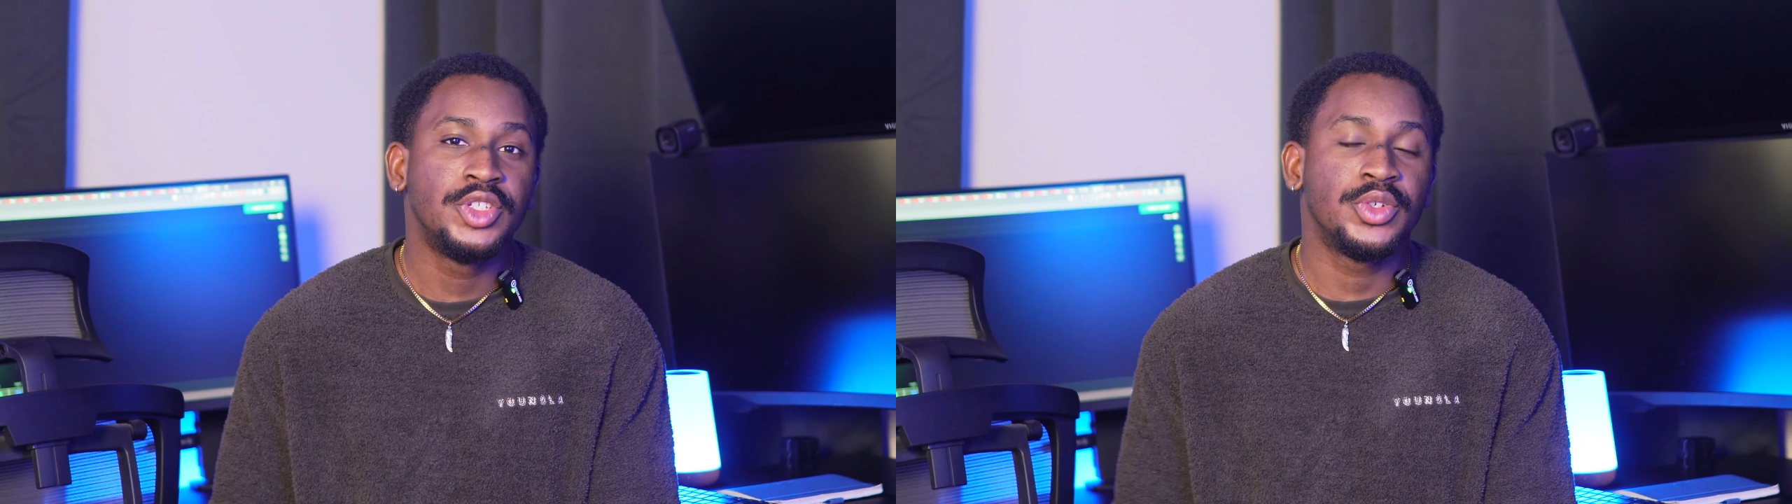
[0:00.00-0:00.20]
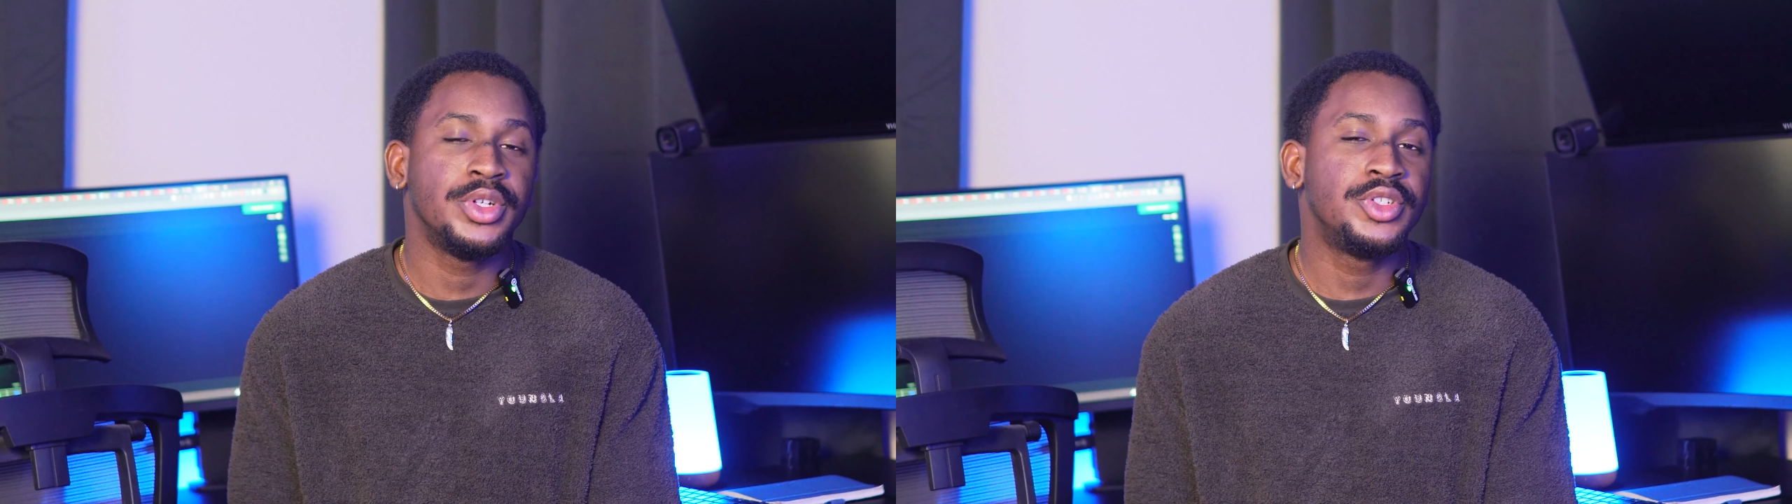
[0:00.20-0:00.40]

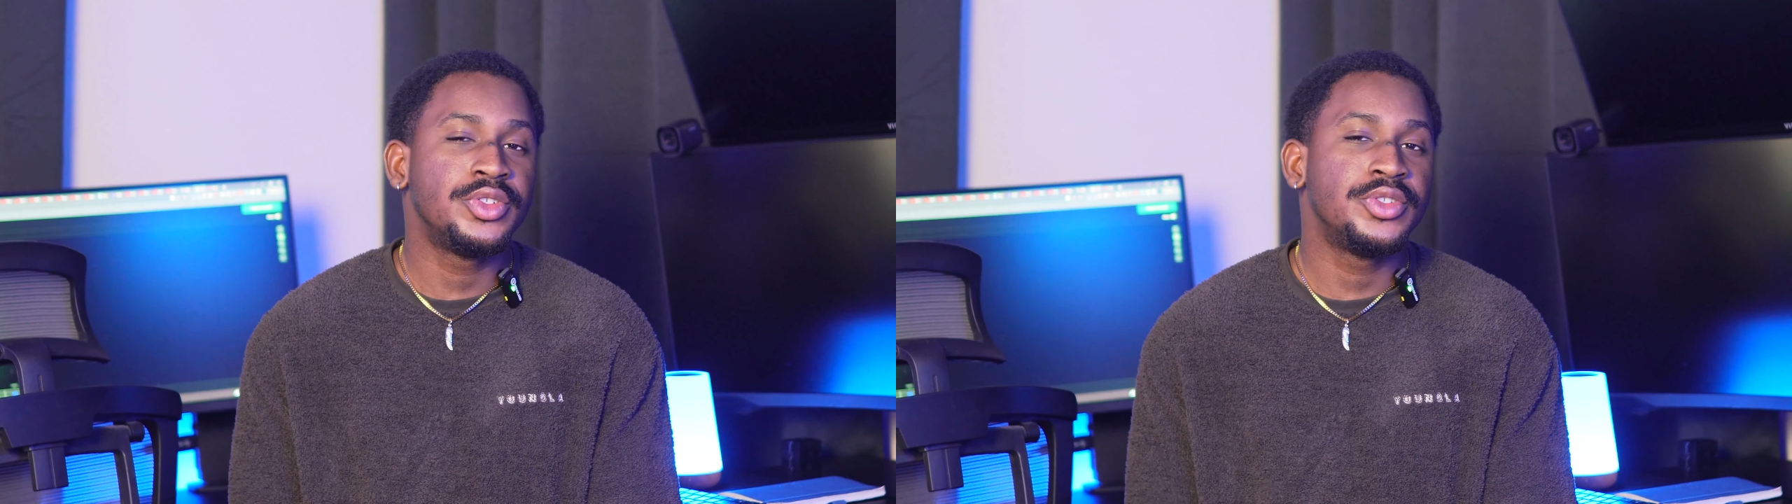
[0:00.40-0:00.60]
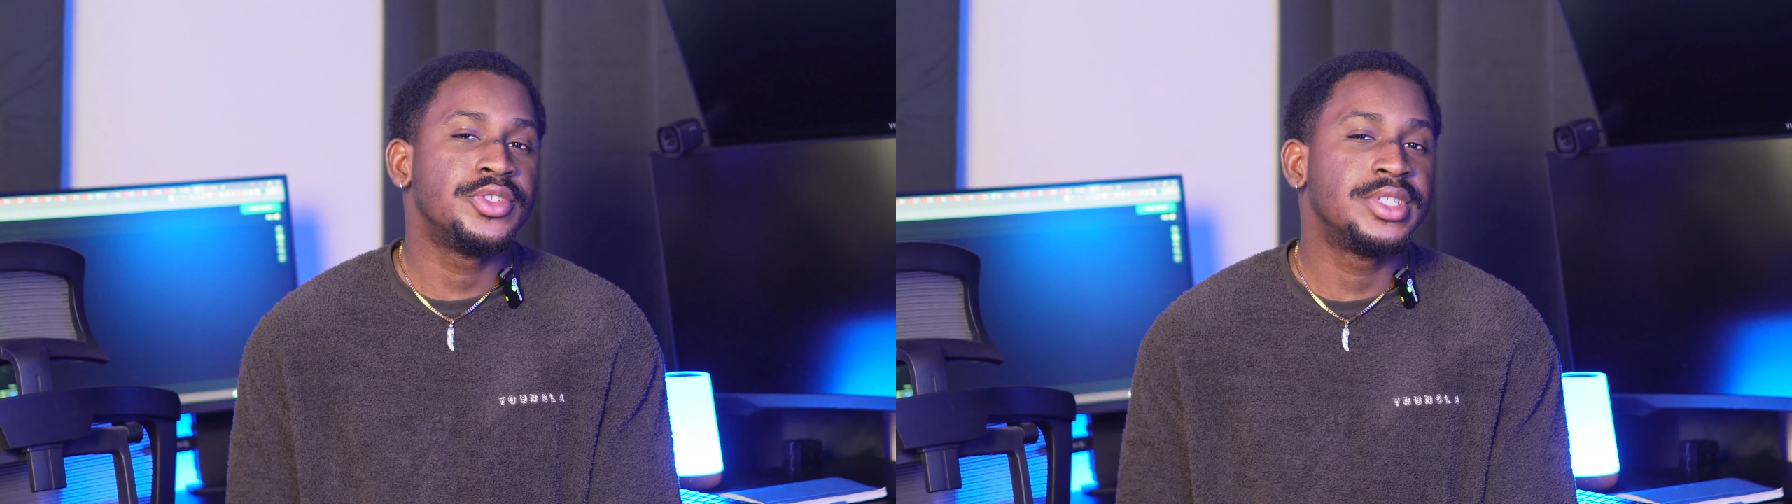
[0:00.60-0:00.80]
to
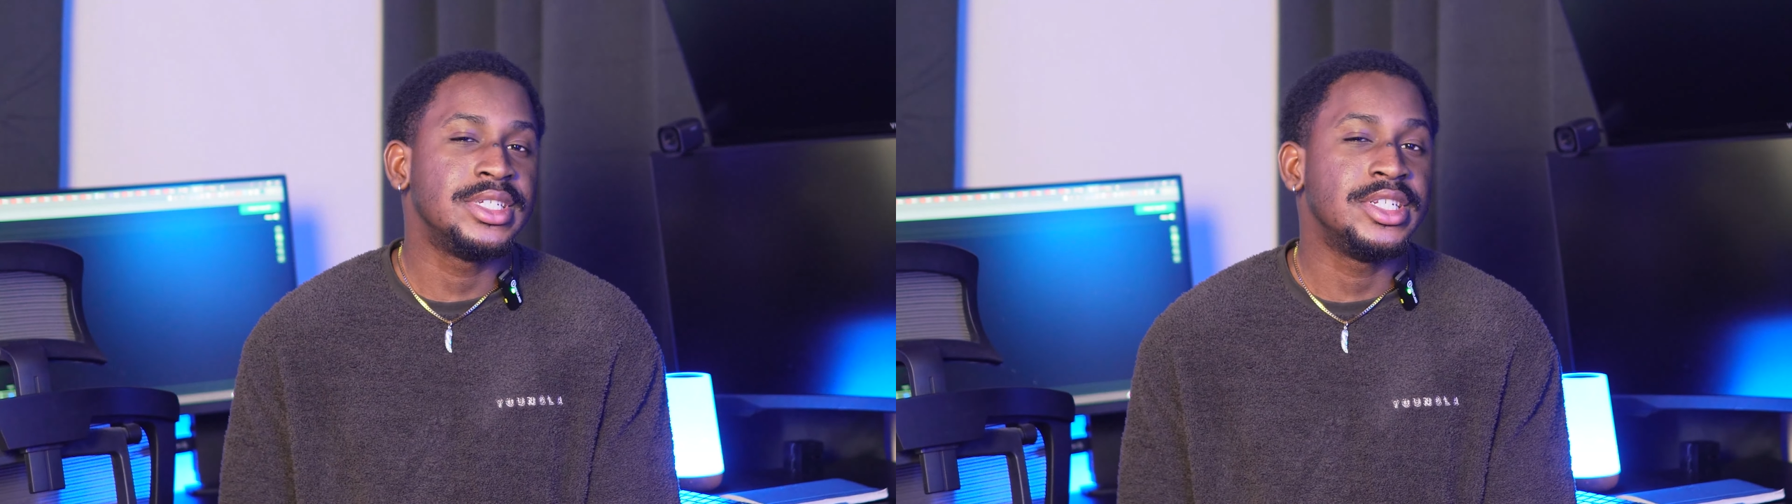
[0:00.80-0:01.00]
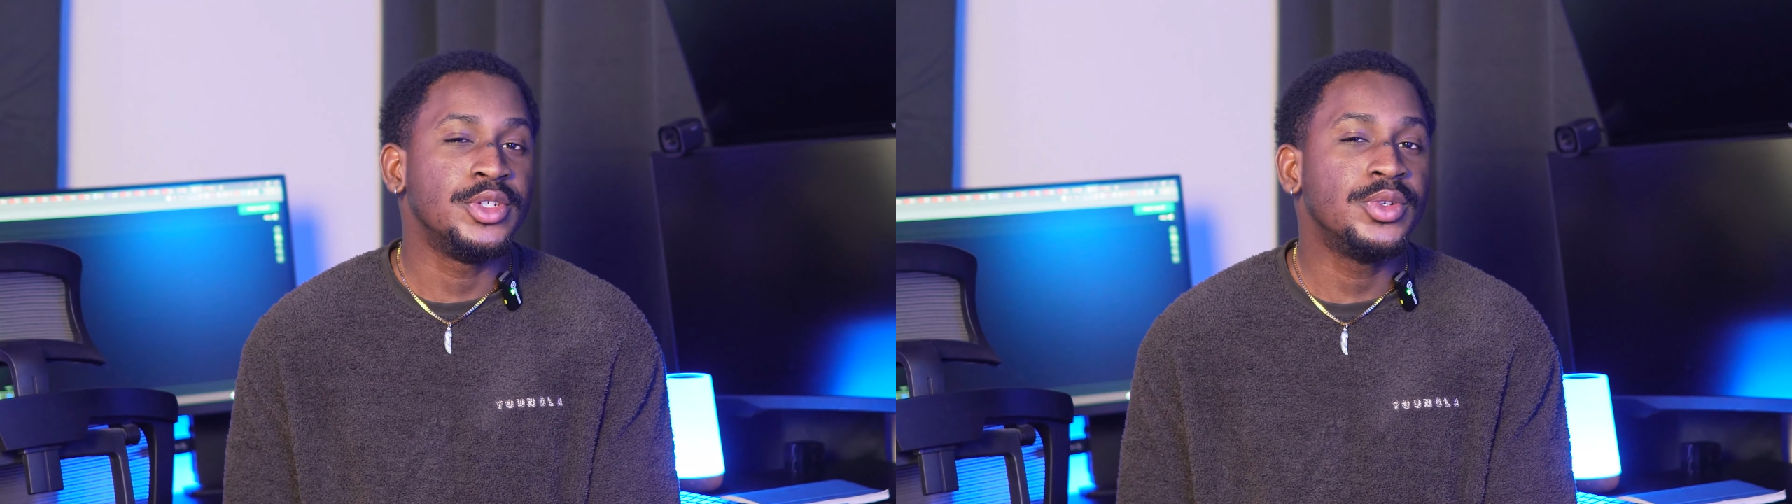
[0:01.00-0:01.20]
introduce the
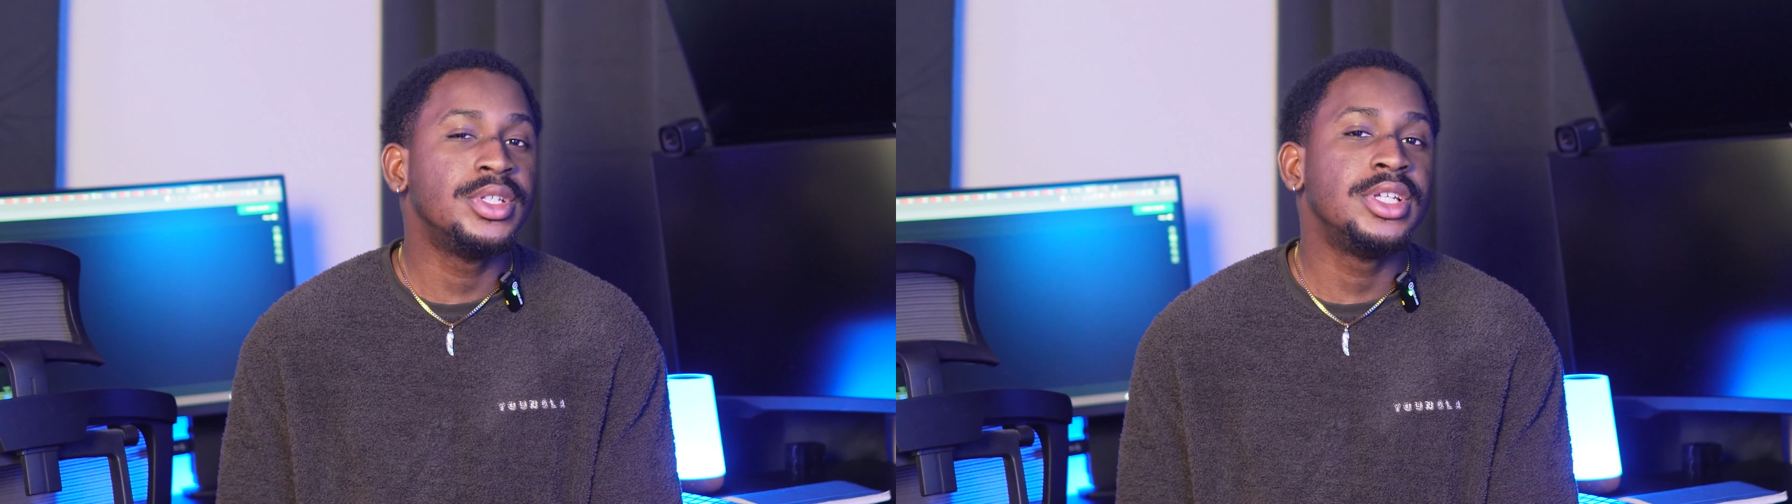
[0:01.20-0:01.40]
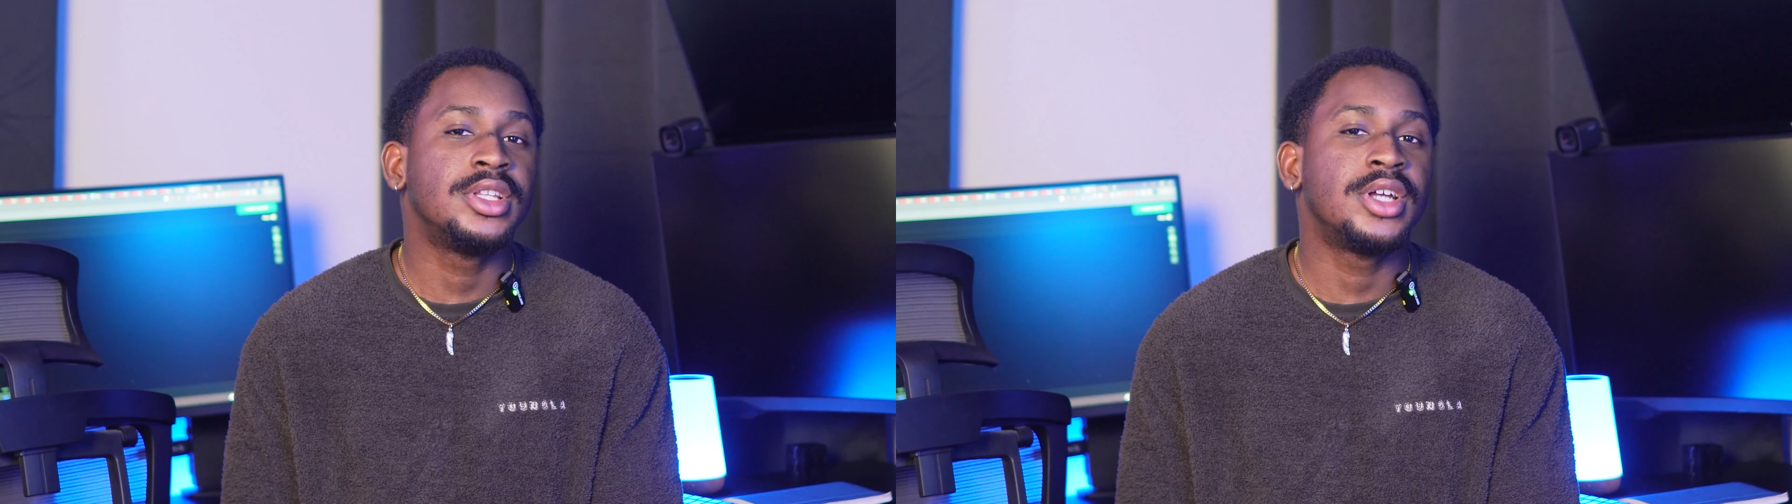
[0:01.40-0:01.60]
newly